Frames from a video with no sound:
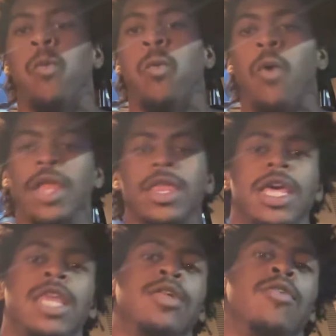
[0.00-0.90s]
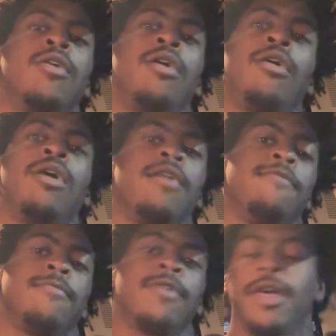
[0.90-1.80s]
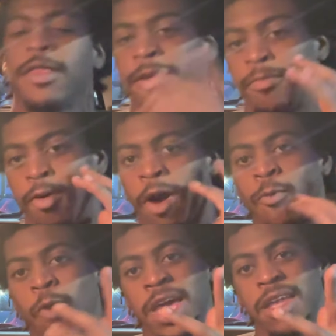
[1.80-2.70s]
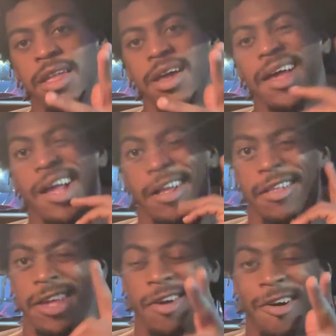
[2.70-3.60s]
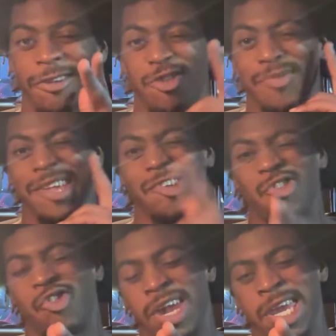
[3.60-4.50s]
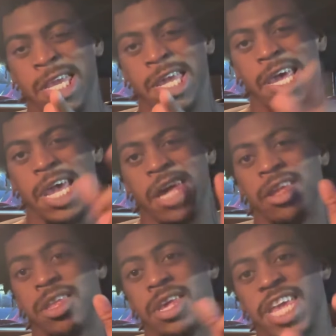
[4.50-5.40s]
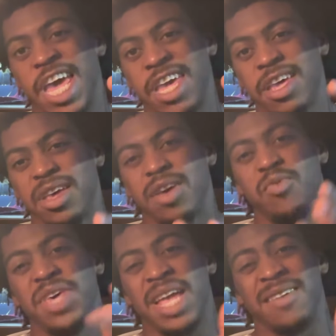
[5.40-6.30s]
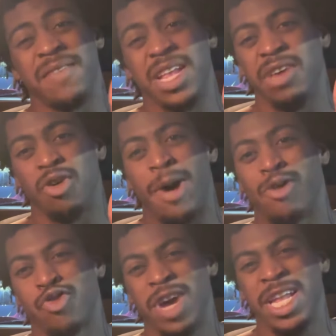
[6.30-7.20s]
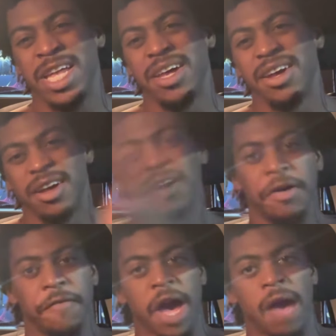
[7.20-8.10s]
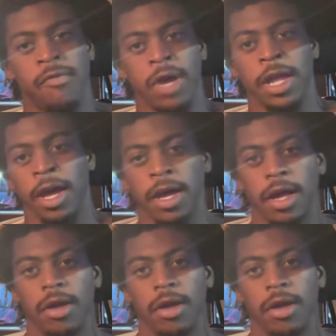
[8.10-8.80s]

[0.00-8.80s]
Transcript: What is going on, everyone? It's your boy Wayne, the Ultimate Train, and today we got a video about training for everything.